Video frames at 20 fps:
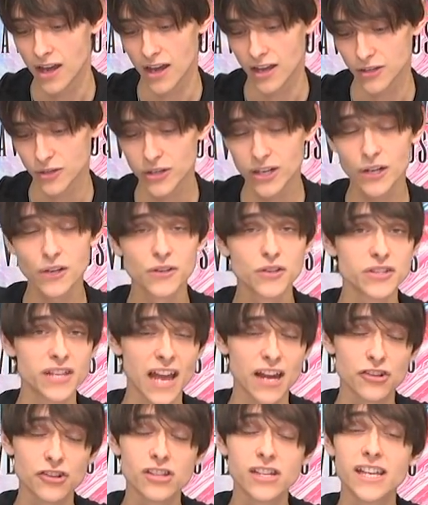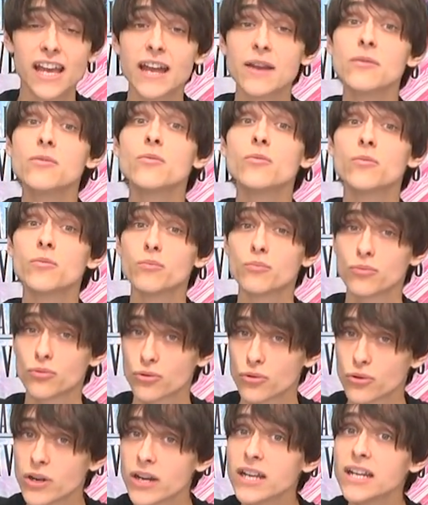your characters actually get
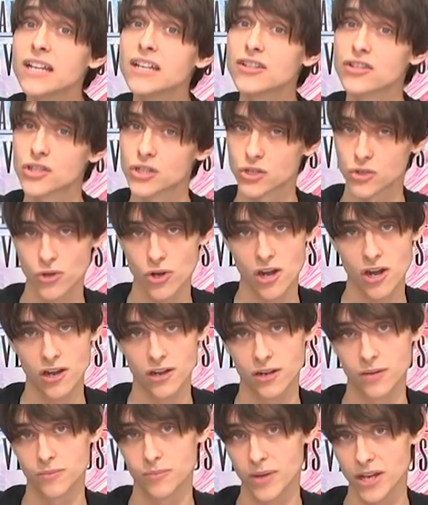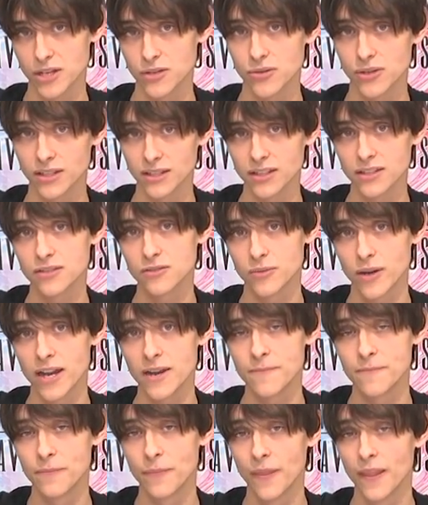pretty strong by doing this,
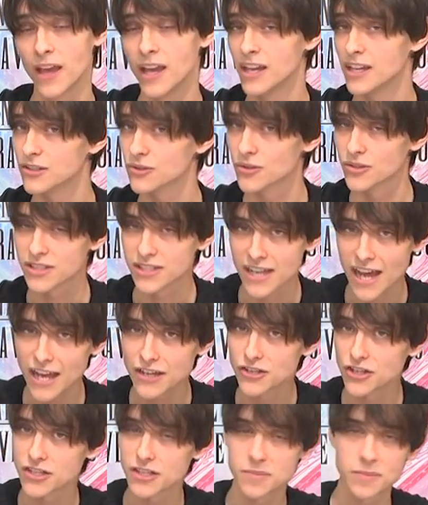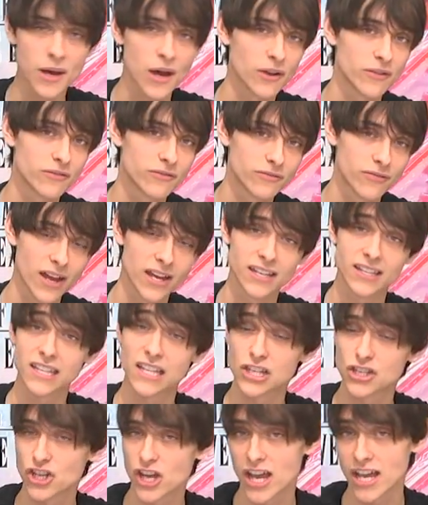right? So it's not just about
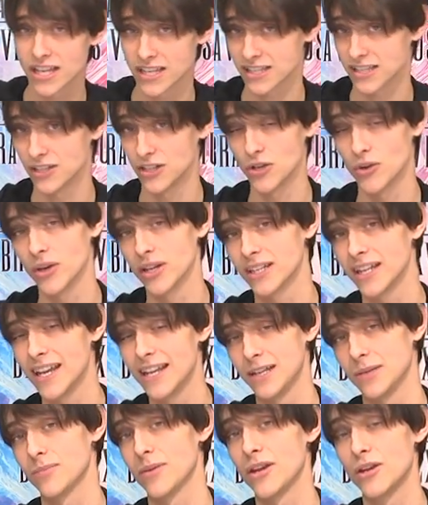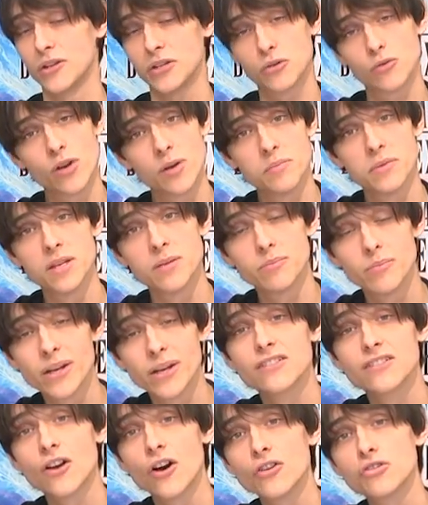finding the chest, and getting better equipment,
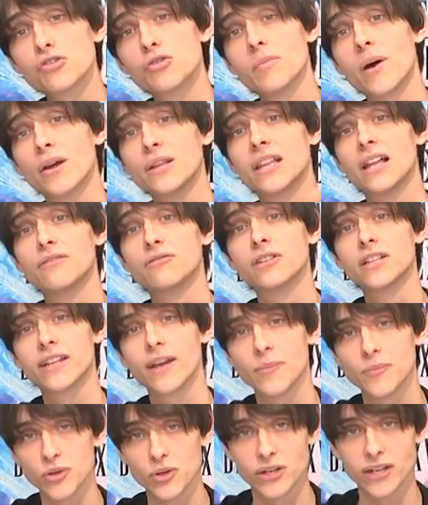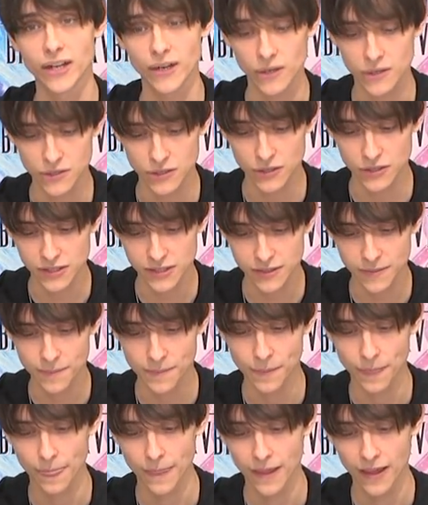also about leveling up your characters.
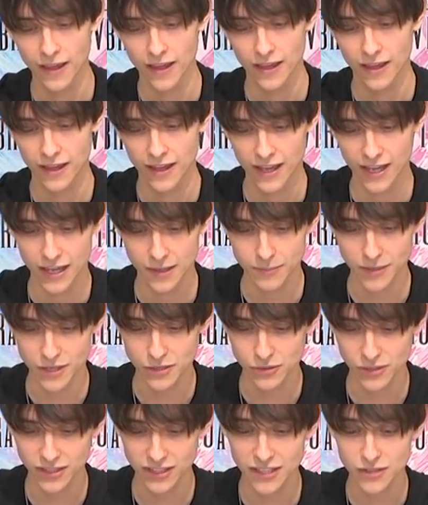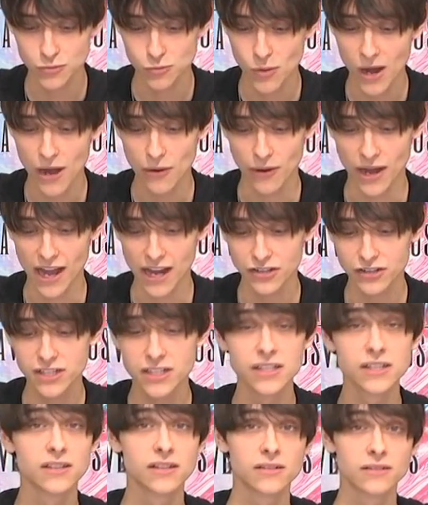And by doing this, wow, I
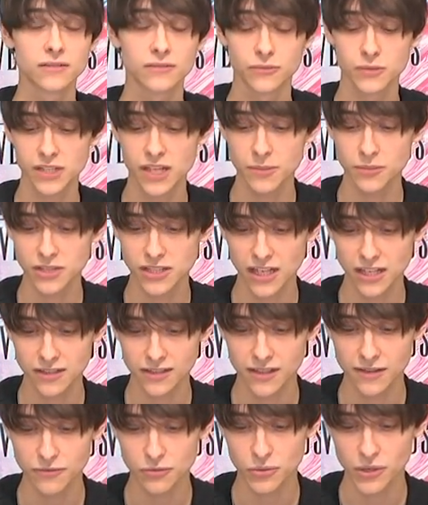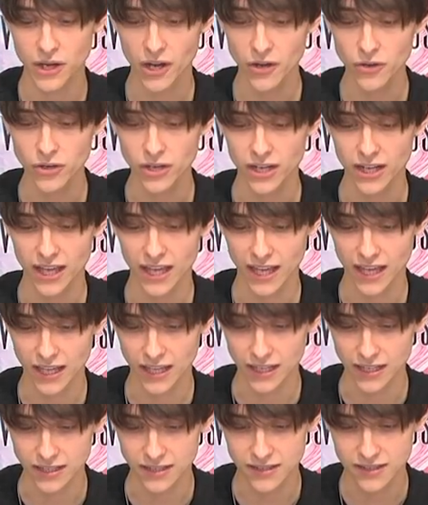actually was able to get to level 100,
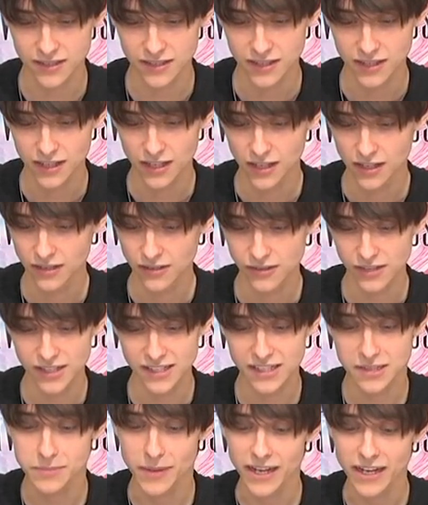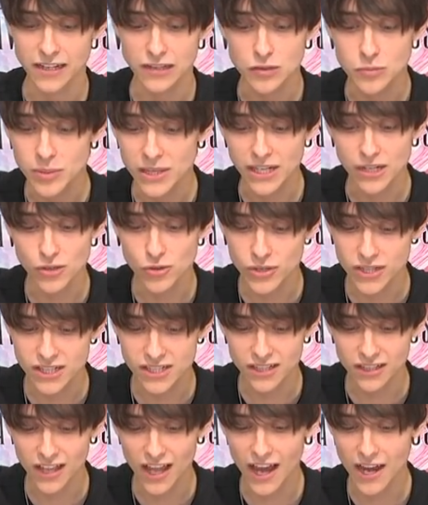and as you can see, my HP
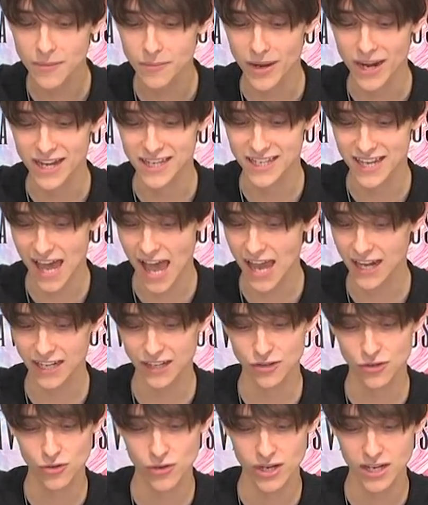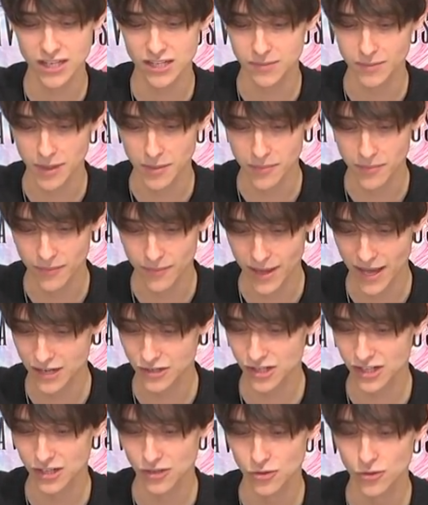increased a lot, my attack increased, my
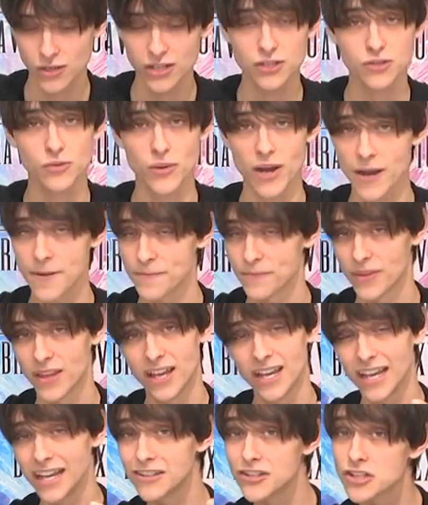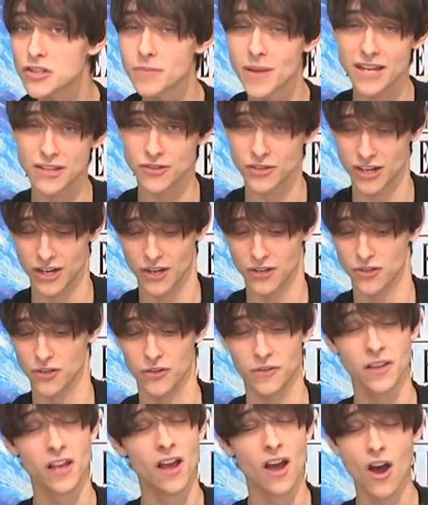magic increased, right? It just makes your
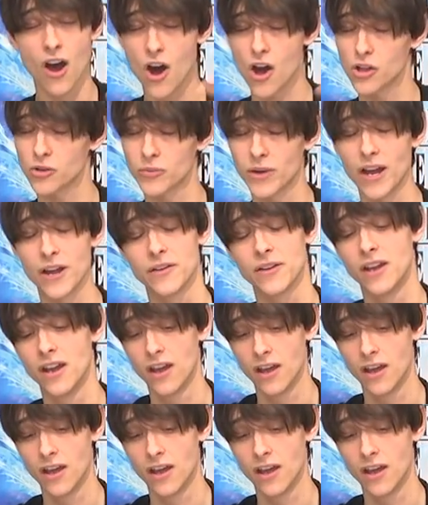character all around